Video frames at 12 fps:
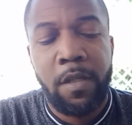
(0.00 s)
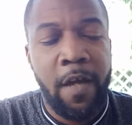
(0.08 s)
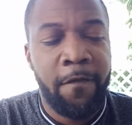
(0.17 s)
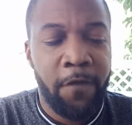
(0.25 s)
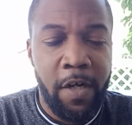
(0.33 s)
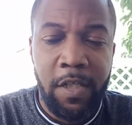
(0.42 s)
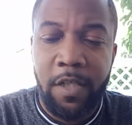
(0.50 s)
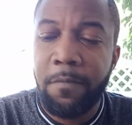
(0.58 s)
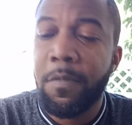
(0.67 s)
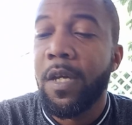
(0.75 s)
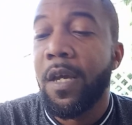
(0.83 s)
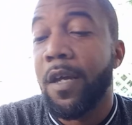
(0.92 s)
Now,
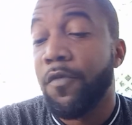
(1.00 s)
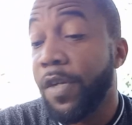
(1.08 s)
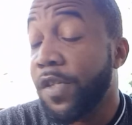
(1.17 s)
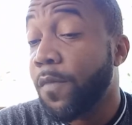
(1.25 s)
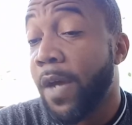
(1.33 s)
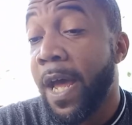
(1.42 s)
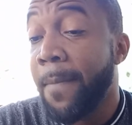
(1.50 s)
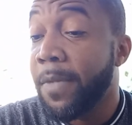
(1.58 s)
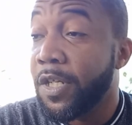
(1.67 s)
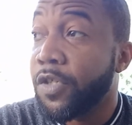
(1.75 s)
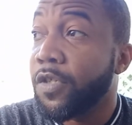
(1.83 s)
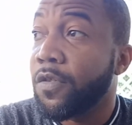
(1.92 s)
Frankie, the reason why I
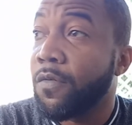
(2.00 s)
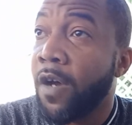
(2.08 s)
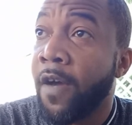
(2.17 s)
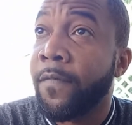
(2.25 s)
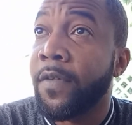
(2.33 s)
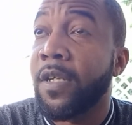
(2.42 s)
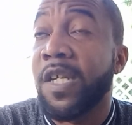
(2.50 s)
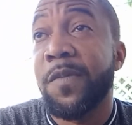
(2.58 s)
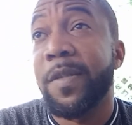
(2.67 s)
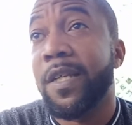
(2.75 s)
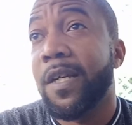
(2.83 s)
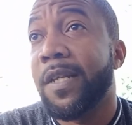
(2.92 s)
mention you often
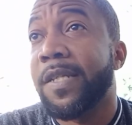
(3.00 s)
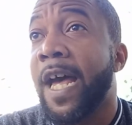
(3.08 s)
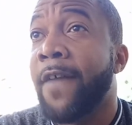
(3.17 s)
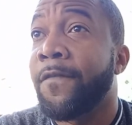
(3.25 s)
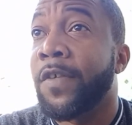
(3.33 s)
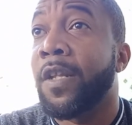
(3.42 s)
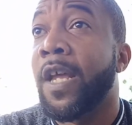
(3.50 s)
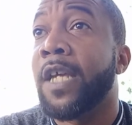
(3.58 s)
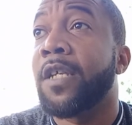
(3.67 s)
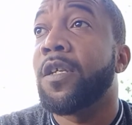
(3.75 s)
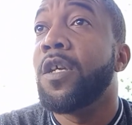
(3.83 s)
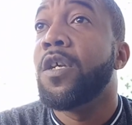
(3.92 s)
is because I feel
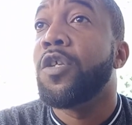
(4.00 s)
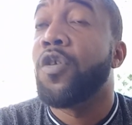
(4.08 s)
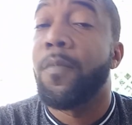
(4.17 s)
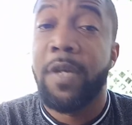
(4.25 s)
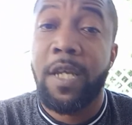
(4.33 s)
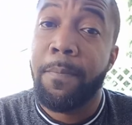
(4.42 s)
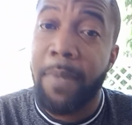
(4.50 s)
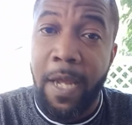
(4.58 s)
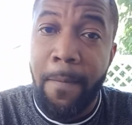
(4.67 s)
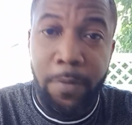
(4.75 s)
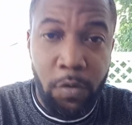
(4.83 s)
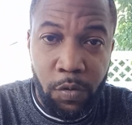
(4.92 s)
like you're being
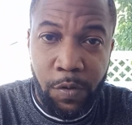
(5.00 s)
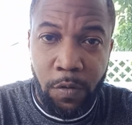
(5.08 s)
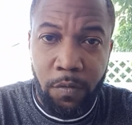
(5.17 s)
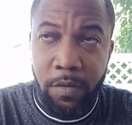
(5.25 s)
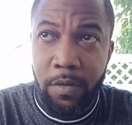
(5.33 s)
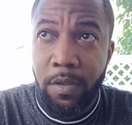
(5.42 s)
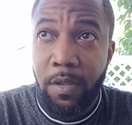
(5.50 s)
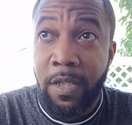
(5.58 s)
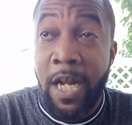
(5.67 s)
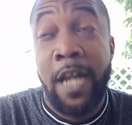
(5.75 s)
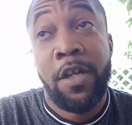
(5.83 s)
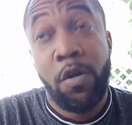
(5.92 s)
bamboozled,
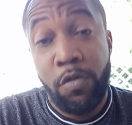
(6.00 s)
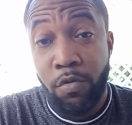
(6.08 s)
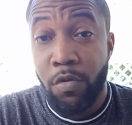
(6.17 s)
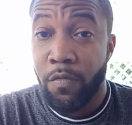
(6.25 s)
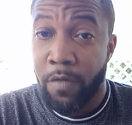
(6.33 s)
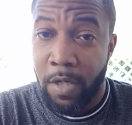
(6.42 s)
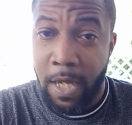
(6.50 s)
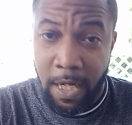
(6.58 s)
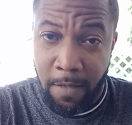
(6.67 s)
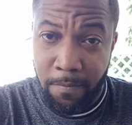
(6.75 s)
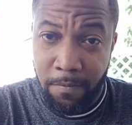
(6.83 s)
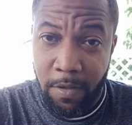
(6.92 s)
and I know you're a real
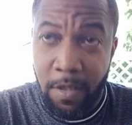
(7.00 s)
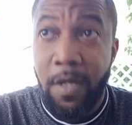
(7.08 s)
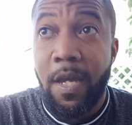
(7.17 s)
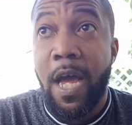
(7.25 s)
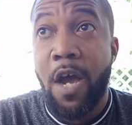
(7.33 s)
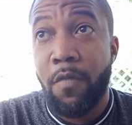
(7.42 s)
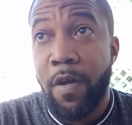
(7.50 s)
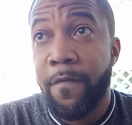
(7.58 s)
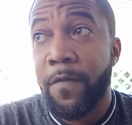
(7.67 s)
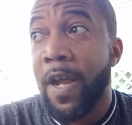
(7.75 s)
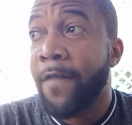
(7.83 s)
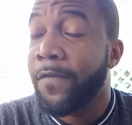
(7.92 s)
ape.
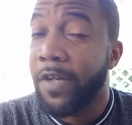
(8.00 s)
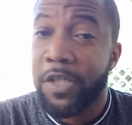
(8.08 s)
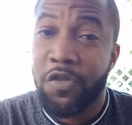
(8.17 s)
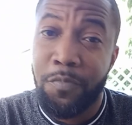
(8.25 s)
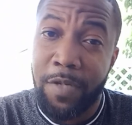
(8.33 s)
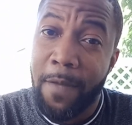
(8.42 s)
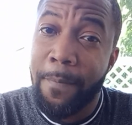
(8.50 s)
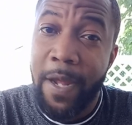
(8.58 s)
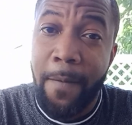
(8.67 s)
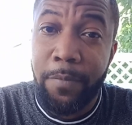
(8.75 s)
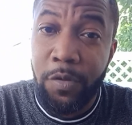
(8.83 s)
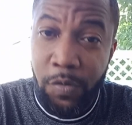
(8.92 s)
However, I feel like you're being
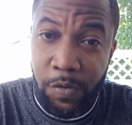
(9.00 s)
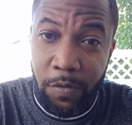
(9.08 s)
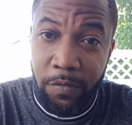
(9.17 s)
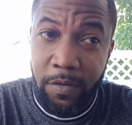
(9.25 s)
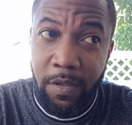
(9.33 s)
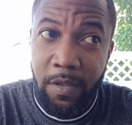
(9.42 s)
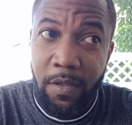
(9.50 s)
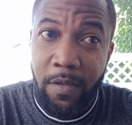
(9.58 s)
bamboozled